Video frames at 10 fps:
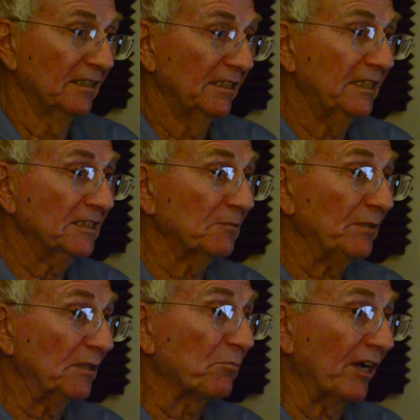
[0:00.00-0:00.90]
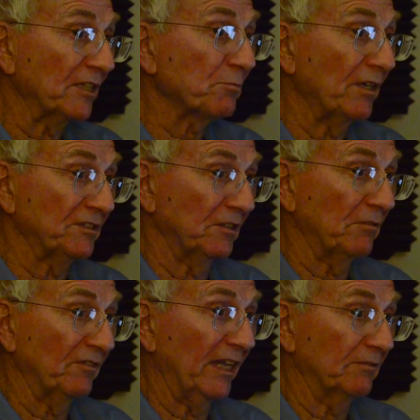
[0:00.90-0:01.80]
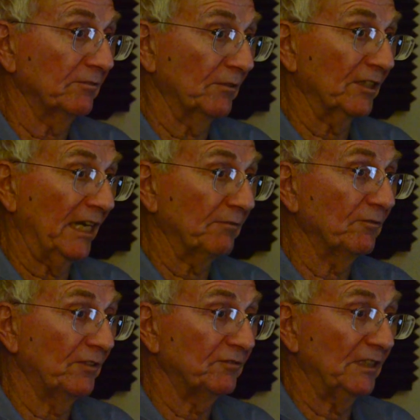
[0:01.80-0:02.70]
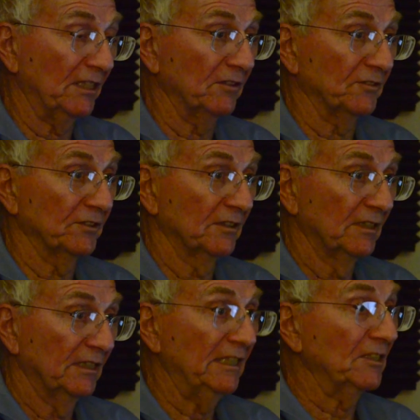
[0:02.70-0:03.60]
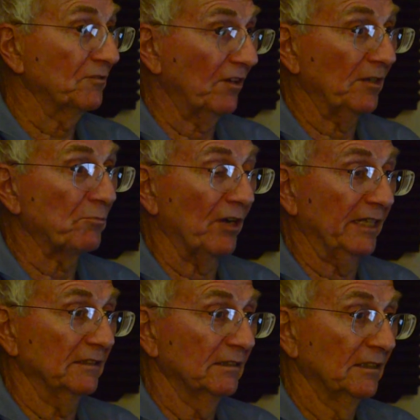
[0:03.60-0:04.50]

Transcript: He's going to be the brightest president we've had. We're going to have him 50 years. He is very bright.